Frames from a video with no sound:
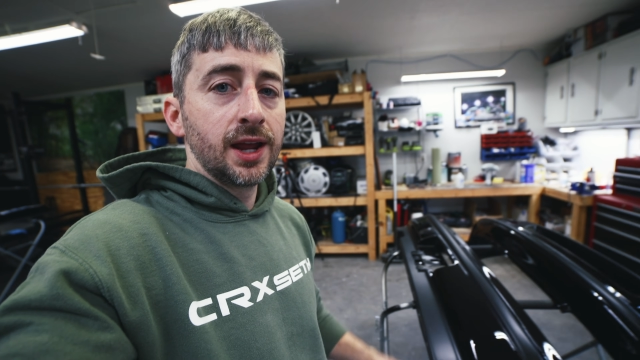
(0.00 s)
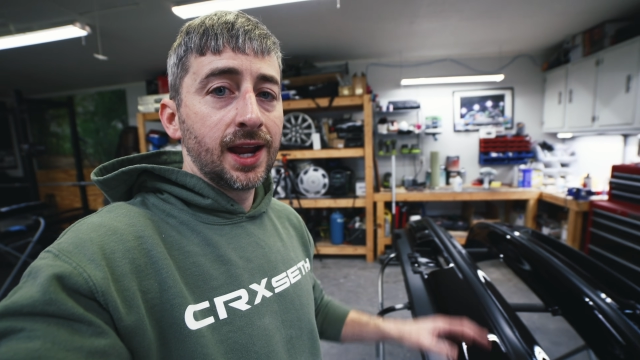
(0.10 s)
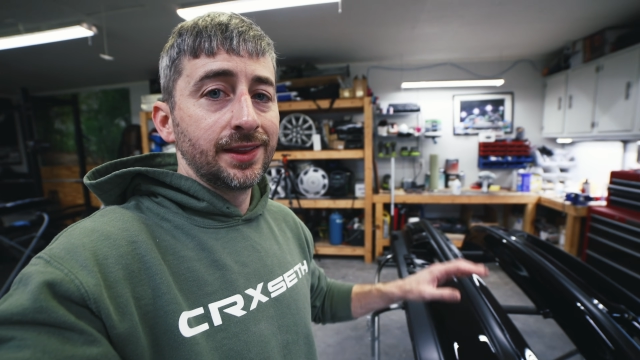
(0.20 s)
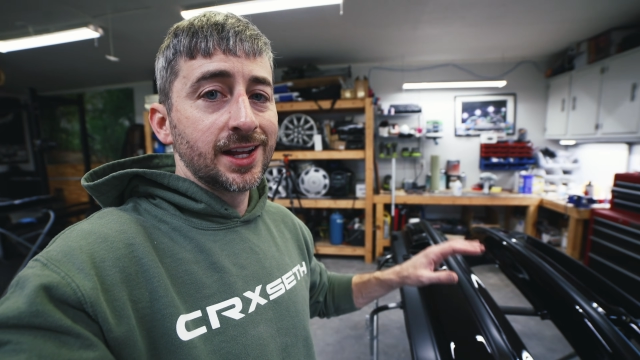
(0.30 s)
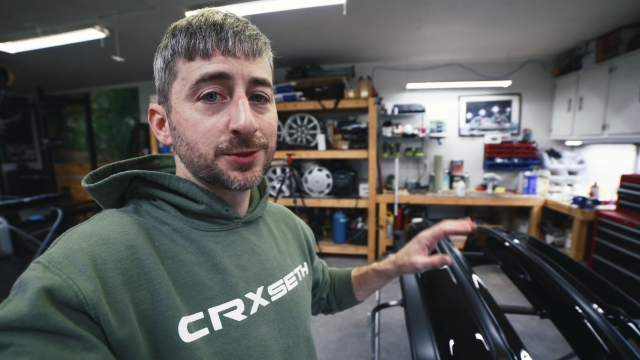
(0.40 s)

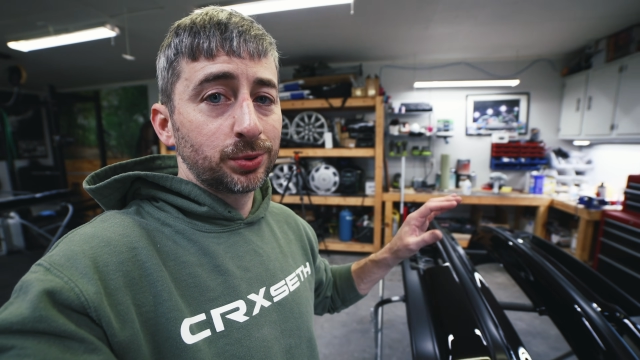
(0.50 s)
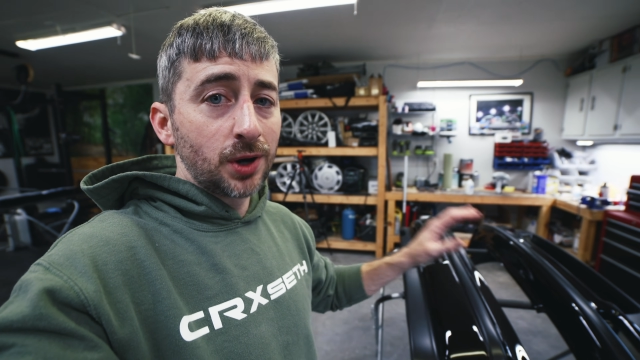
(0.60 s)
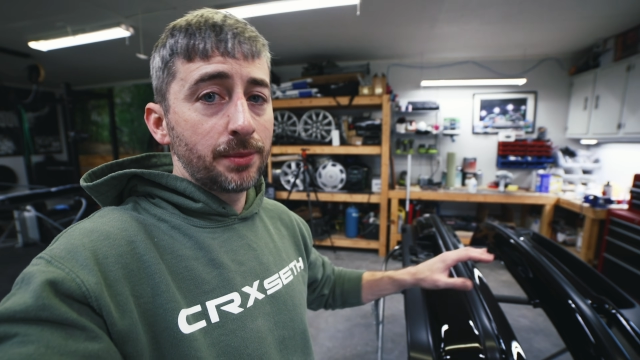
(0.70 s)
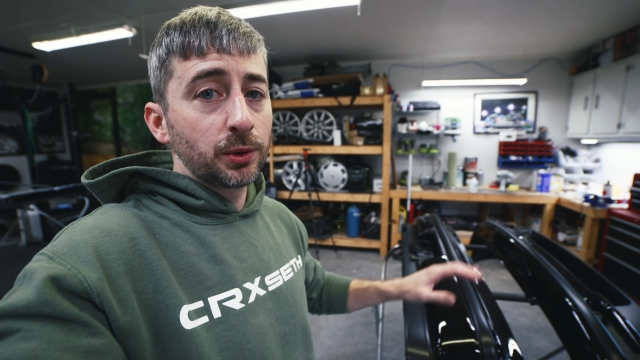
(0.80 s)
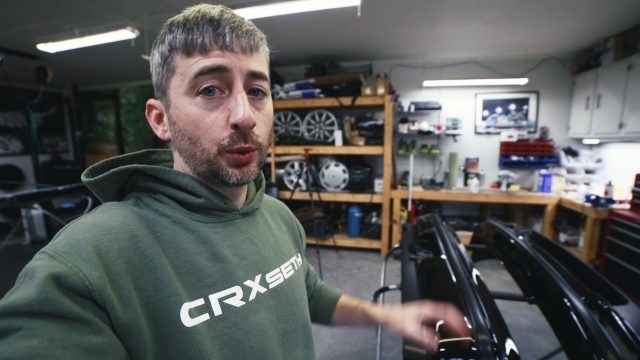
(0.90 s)
and that's
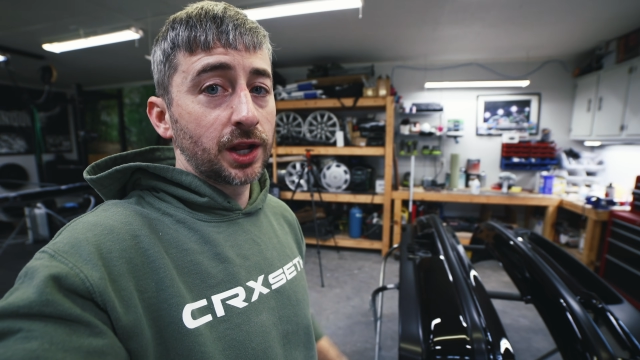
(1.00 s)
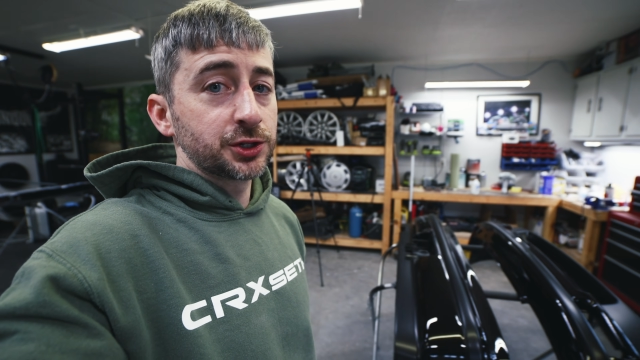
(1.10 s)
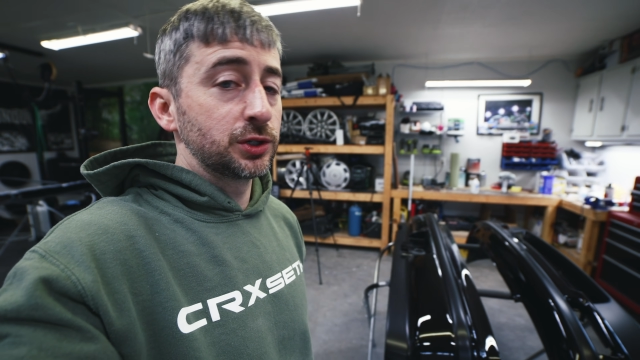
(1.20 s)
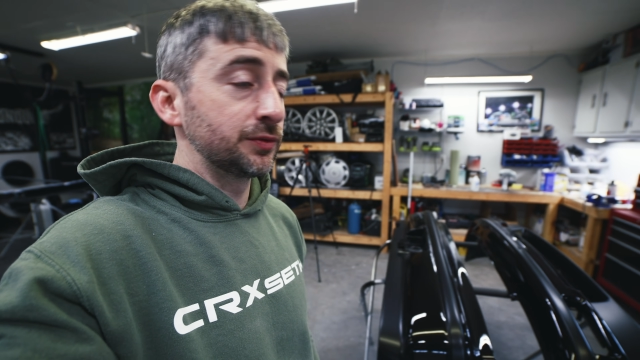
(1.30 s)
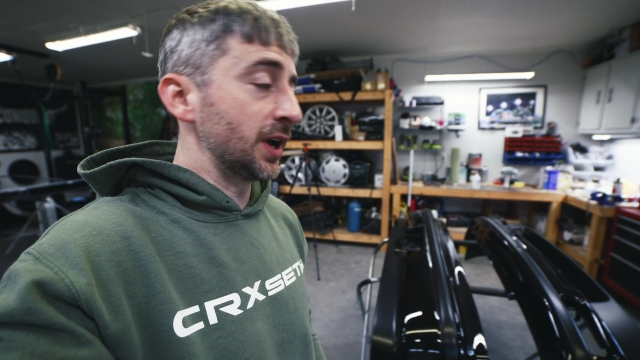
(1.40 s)
probably what I
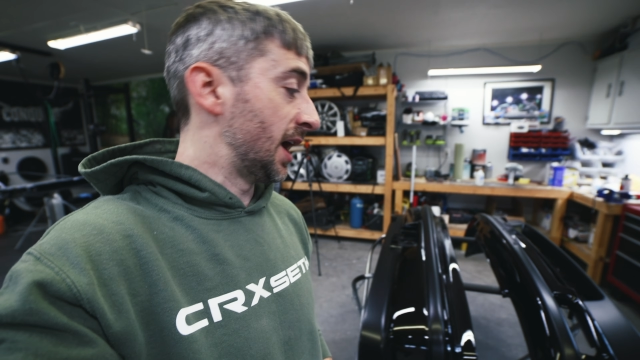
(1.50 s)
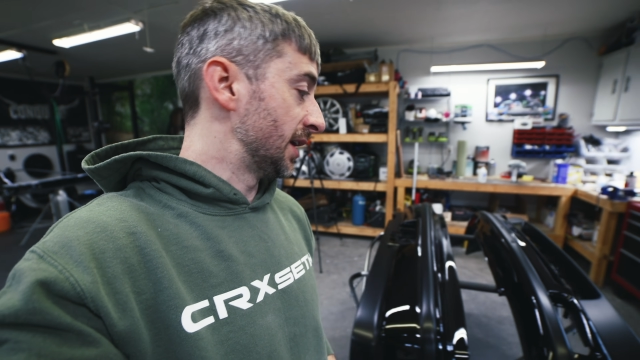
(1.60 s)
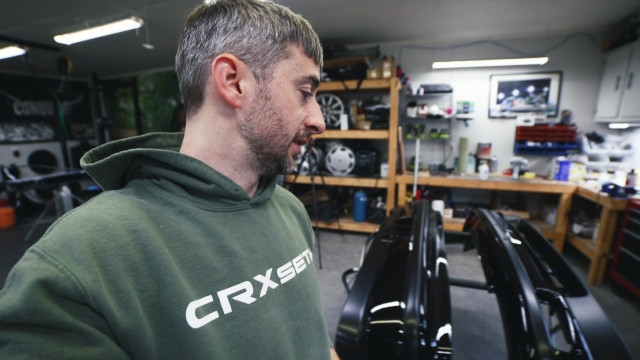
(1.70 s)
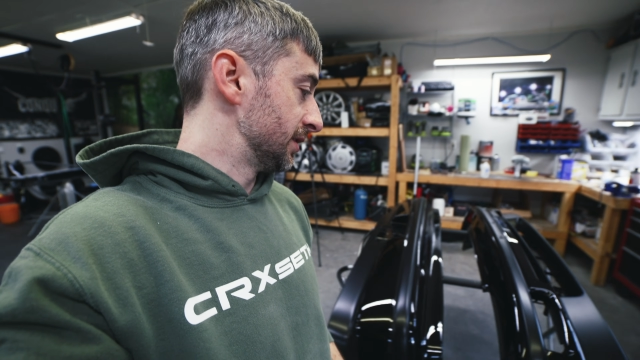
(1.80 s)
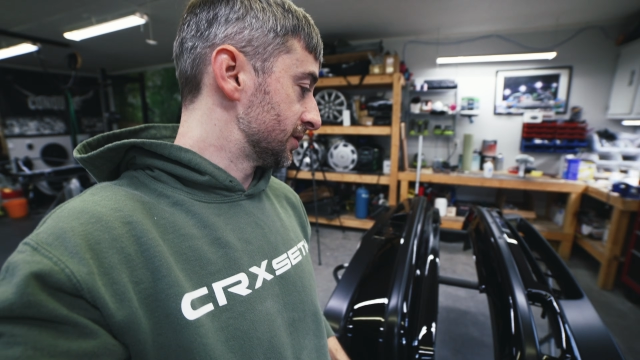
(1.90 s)
should have
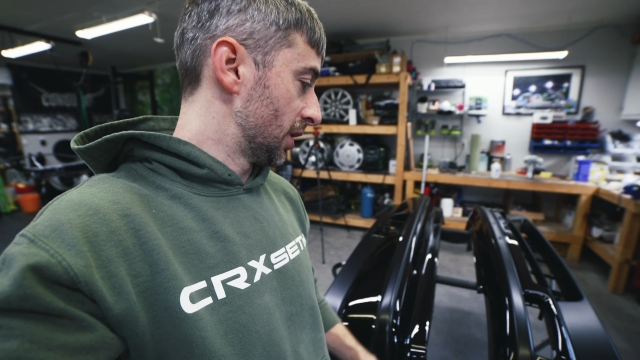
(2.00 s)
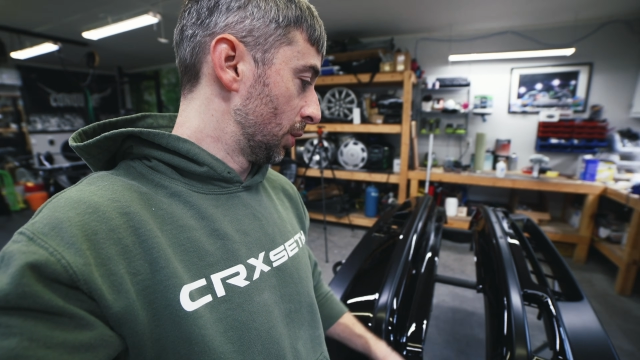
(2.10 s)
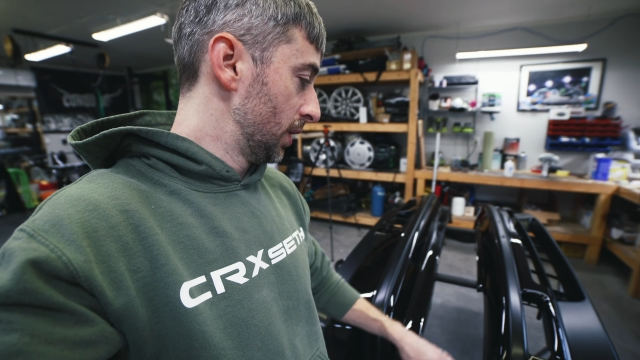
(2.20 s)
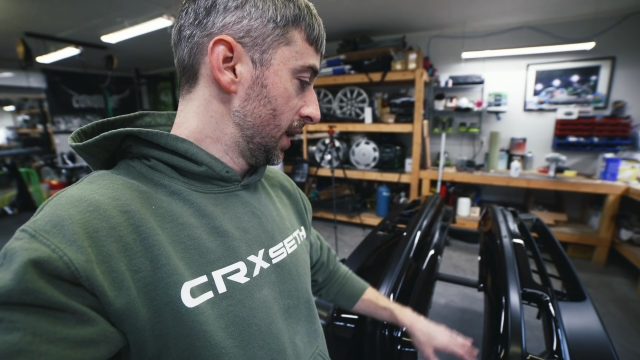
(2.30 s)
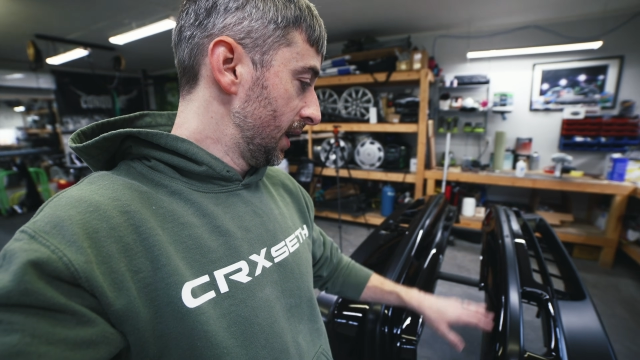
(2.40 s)
gotten. So